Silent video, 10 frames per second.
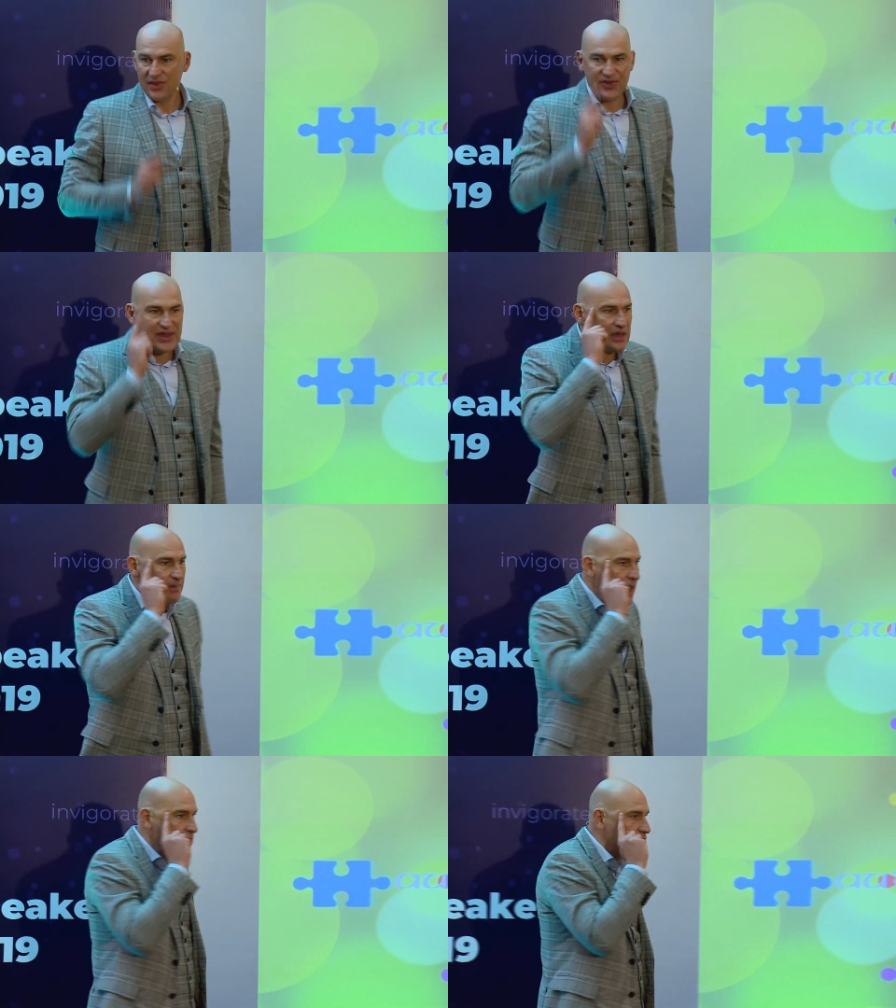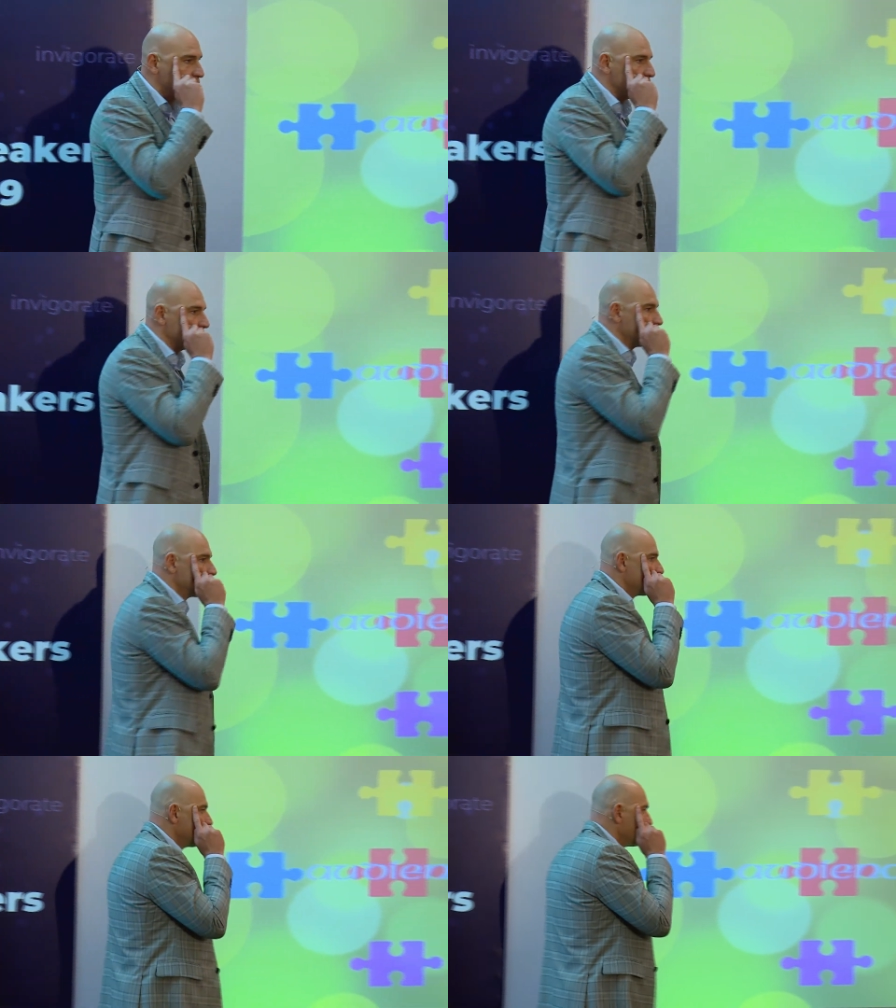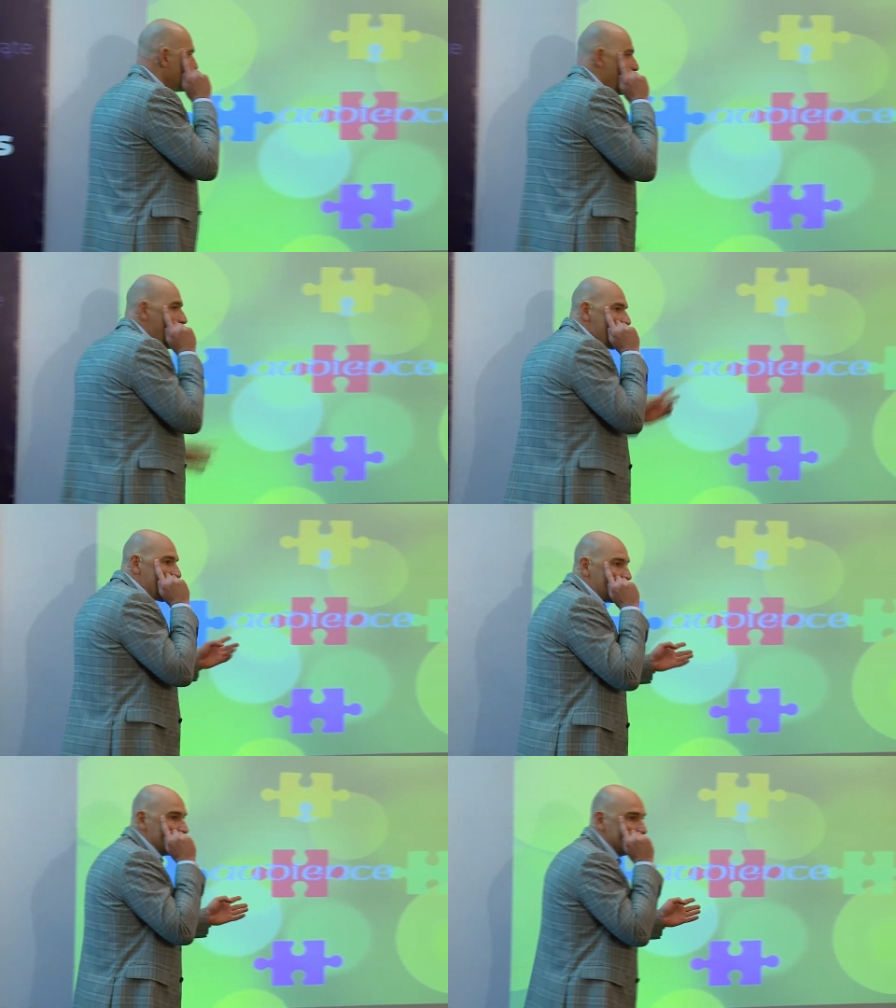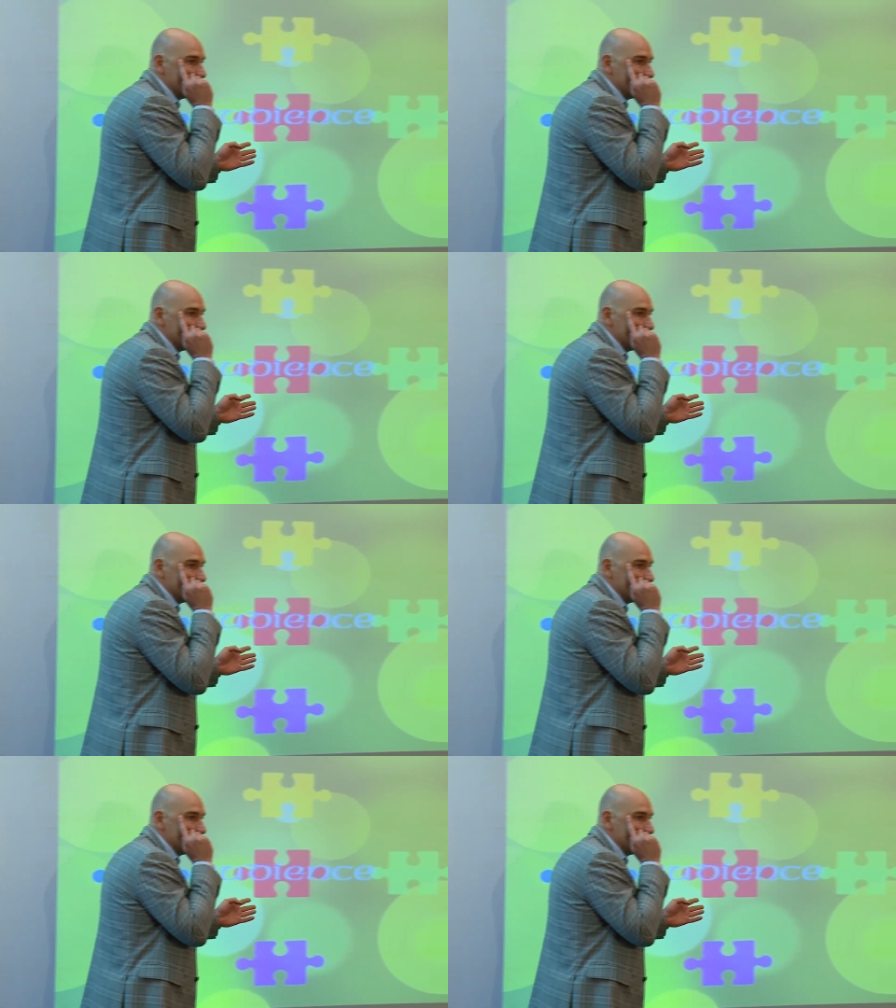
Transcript: Think about her value,